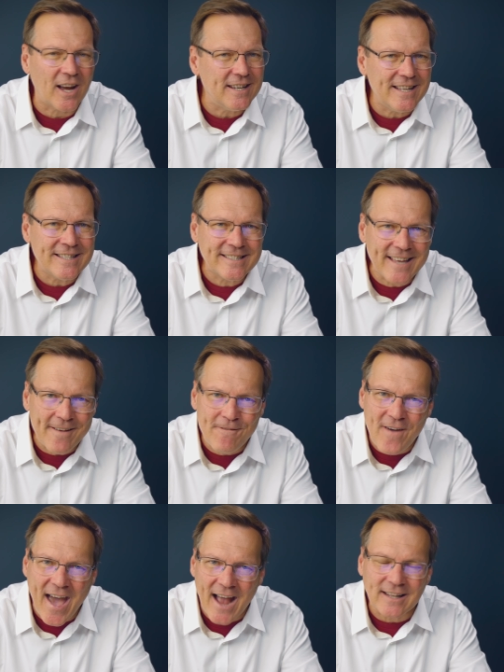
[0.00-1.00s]
I didn't say
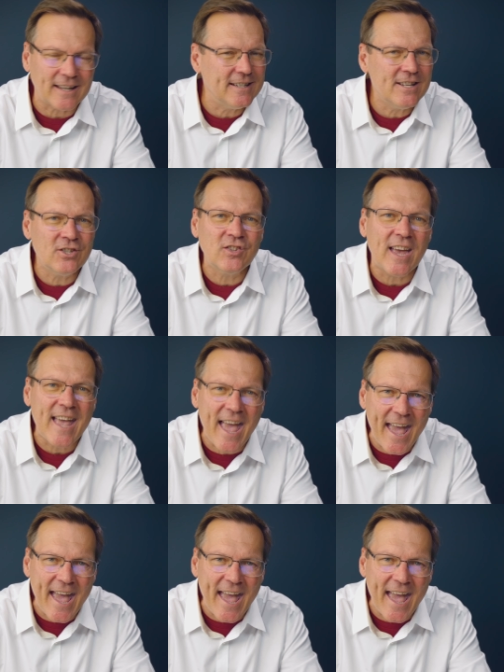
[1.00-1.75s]
fact, I didn't say